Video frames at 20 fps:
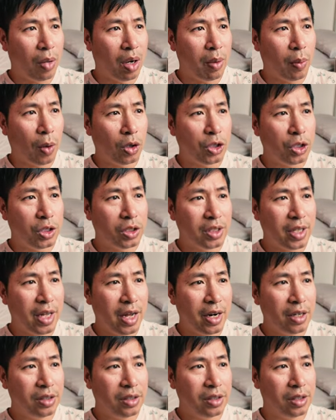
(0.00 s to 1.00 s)
My margin
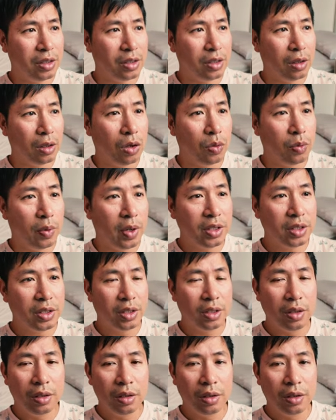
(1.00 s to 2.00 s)
status is low
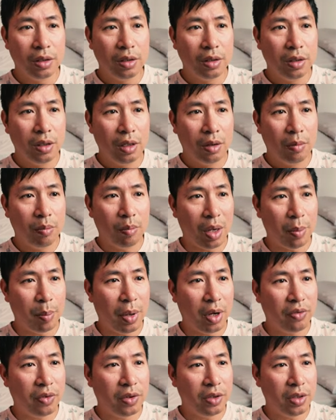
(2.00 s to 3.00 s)
risk. My
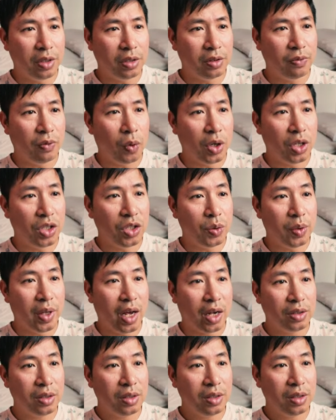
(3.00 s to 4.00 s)
buffer is
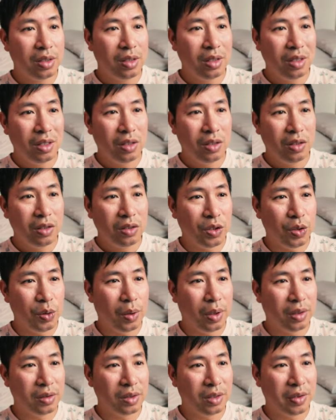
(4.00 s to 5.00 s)

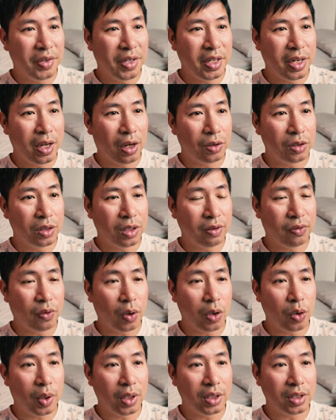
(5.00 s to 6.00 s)

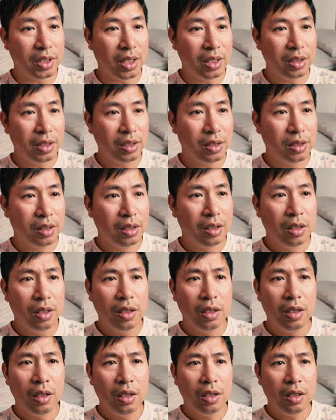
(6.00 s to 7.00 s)
$42,270.41. This
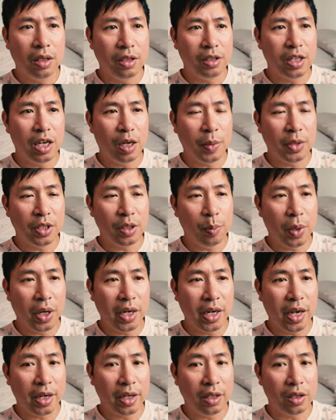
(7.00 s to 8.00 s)
is how much
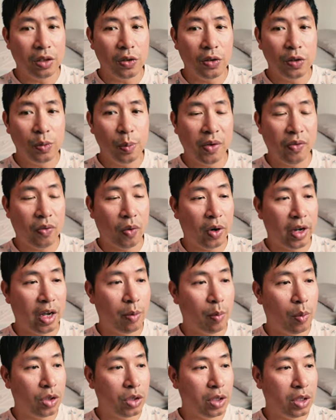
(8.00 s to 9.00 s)
money I can lose before I
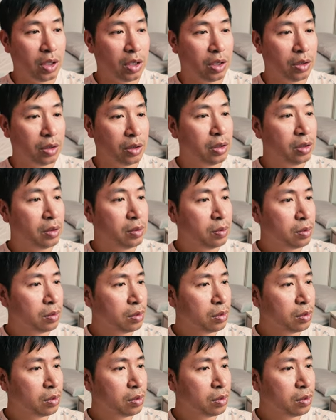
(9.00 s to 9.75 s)
get margin called.